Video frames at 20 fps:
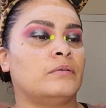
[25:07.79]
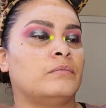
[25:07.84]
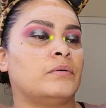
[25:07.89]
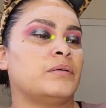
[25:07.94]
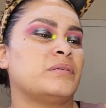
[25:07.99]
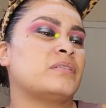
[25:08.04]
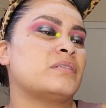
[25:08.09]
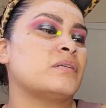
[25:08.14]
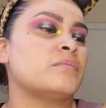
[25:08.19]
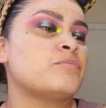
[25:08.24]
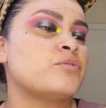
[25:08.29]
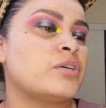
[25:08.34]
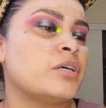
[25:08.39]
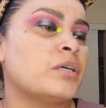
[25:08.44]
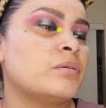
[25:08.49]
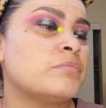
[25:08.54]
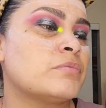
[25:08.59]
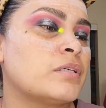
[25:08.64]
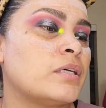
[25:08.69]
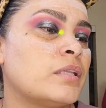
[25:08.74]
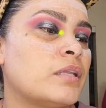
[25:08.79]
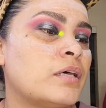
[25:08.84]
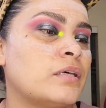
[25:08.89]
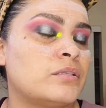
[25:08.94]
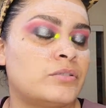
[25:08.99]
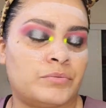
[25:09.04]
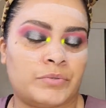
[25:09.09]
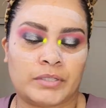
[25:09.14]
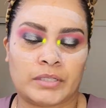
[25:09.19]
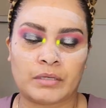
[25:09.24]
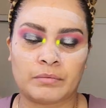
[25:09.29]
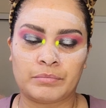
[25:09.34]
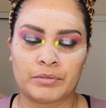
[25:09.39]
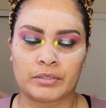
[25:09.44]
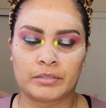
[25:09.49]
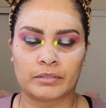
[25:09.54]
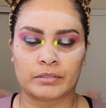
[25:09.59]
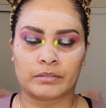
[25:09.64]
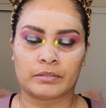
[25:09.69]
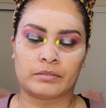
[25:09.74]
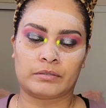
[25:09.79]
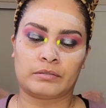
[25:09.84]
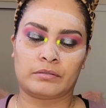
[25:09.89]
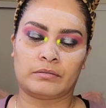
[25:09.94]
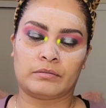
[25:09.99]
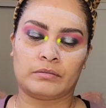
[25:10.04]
like, sometimes I like doing that because,